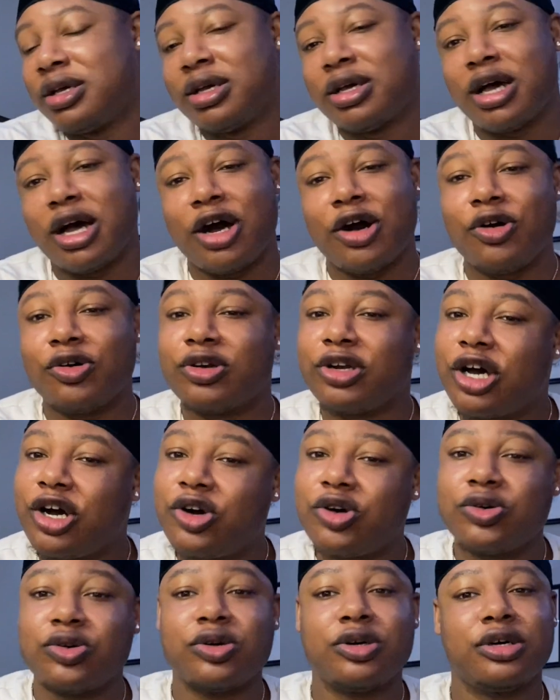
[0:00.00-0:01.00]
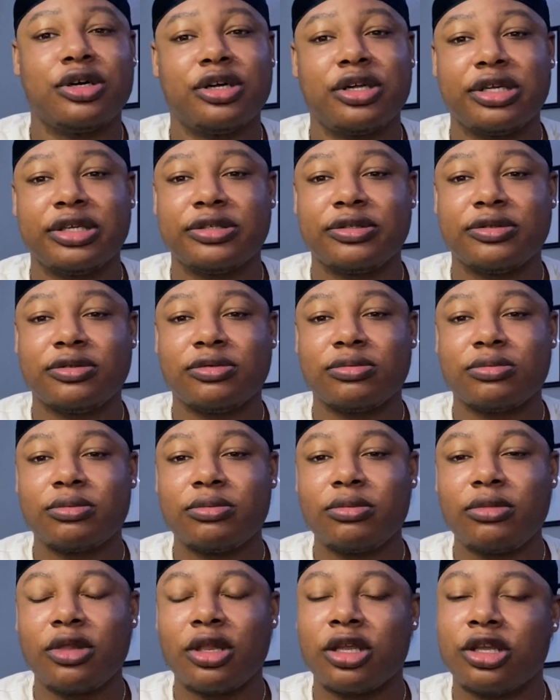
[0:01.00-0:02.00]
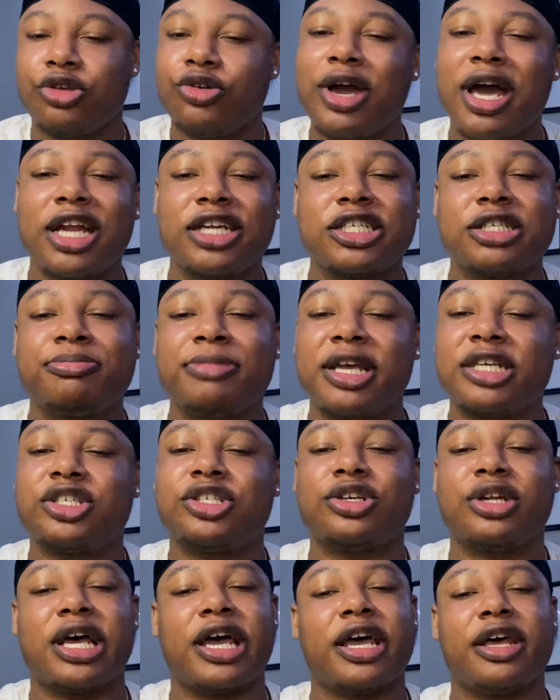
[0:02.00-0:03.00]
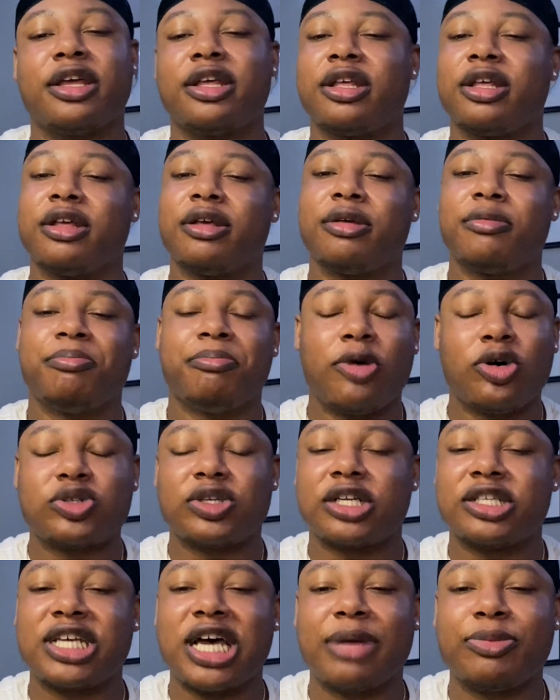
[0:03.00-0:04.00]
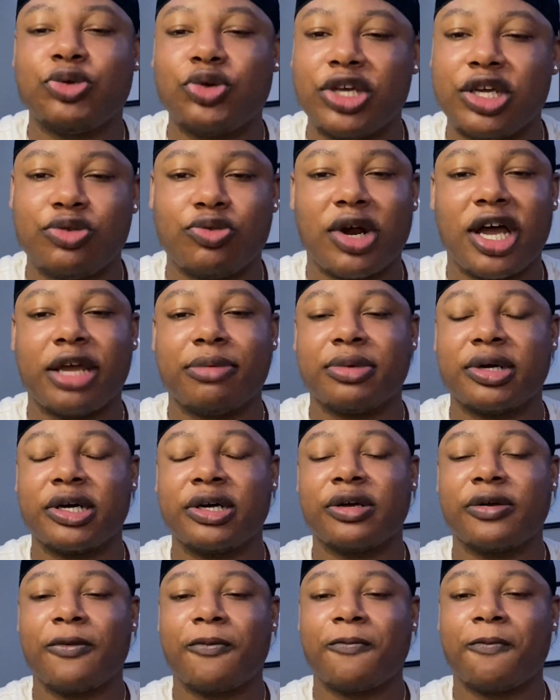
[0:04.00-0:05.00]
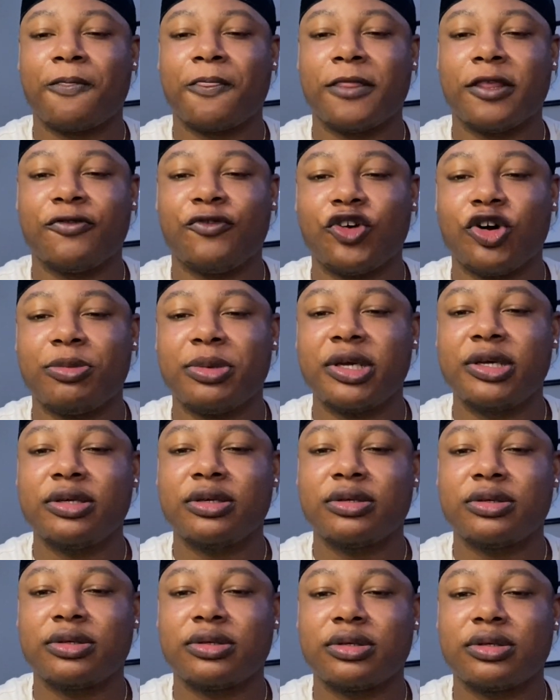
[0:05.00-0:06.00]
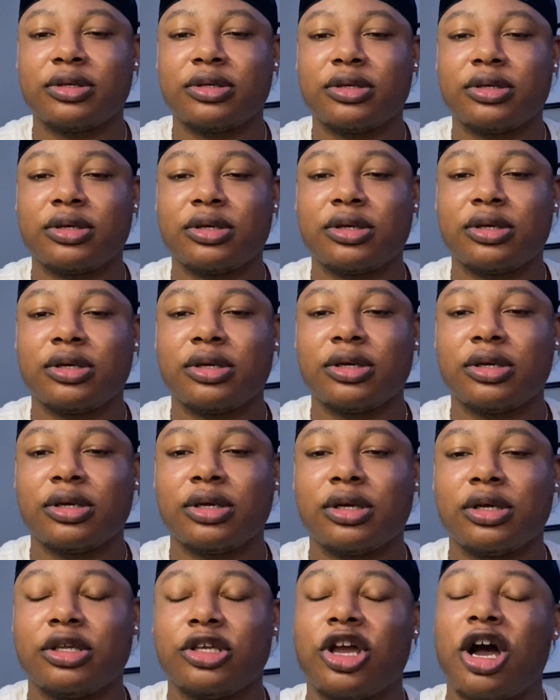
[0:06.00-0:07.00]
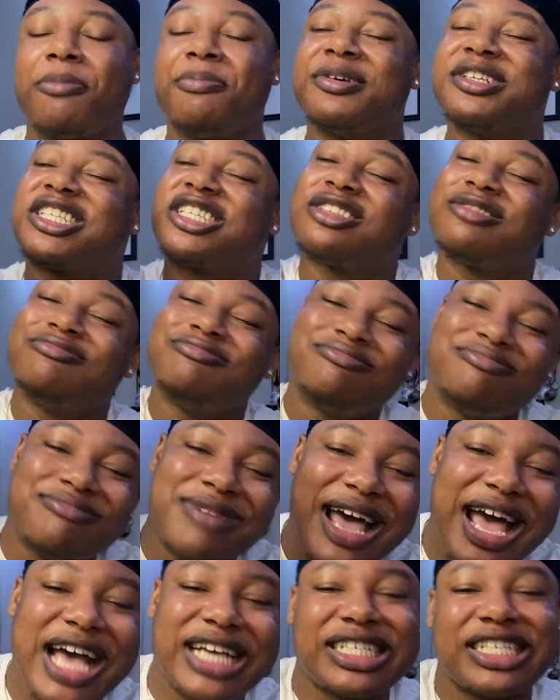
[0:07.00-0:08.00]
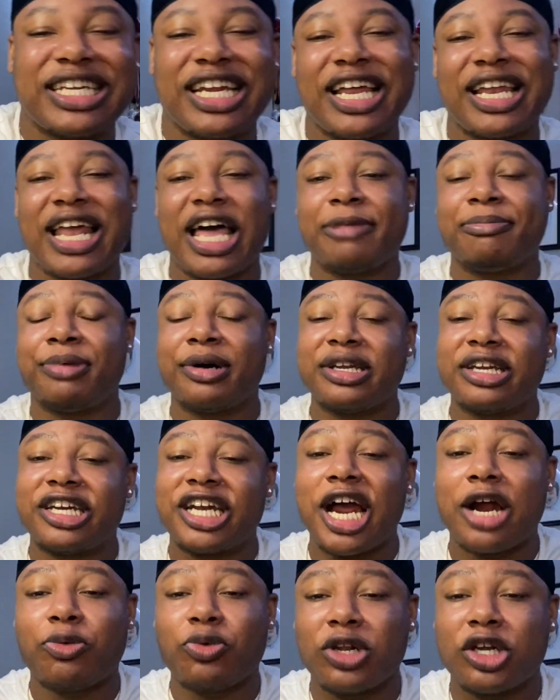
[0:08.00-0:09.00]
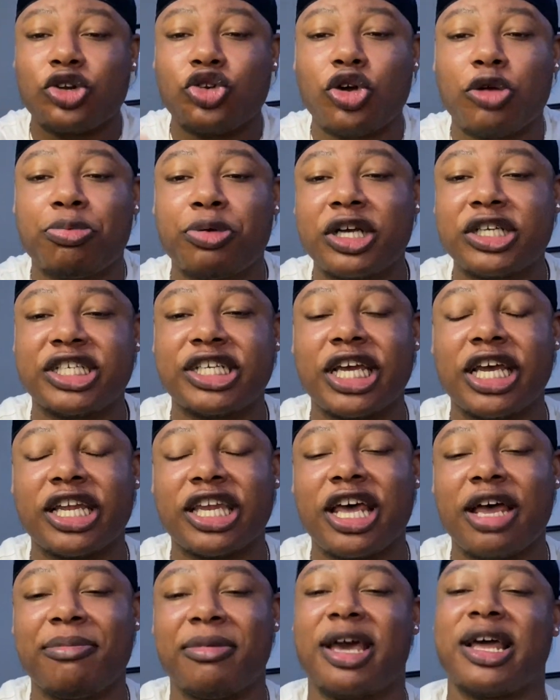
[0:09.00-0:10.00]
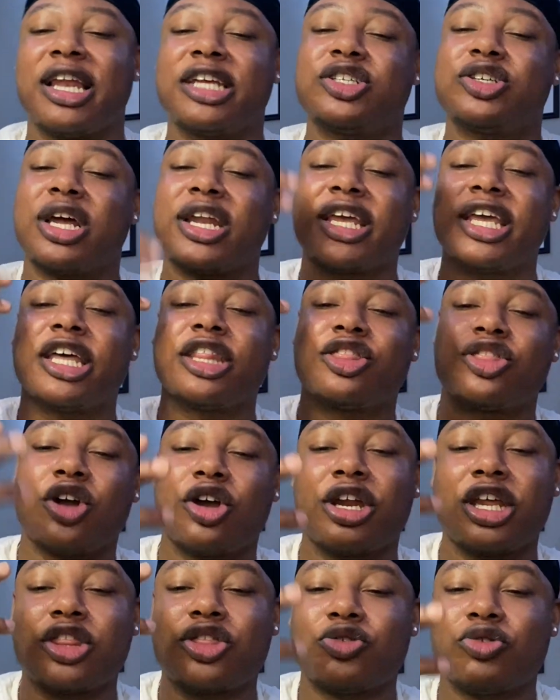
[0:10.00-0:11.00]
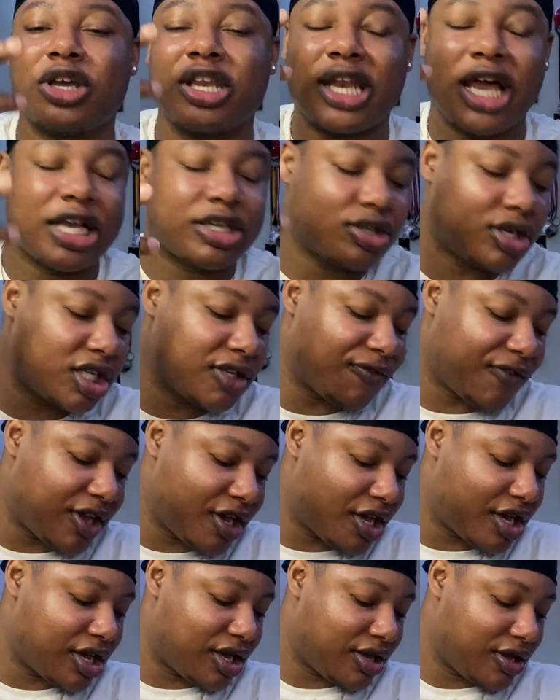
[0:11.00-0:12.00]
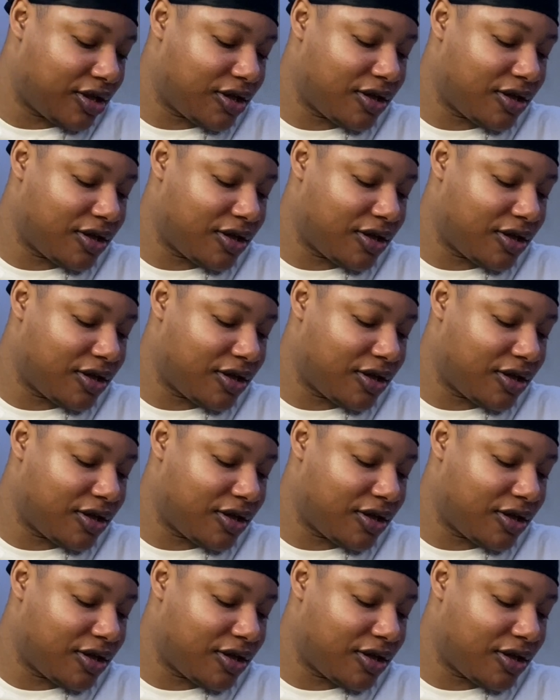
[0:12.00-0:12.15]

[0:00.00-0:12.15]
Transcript: I don't know. You got to just make sure that most of the time you're eating right, bro. You feel me? Y'all been smashing that like button, and I really do appreciate that, man. Let's try to get 33 likes on this vid.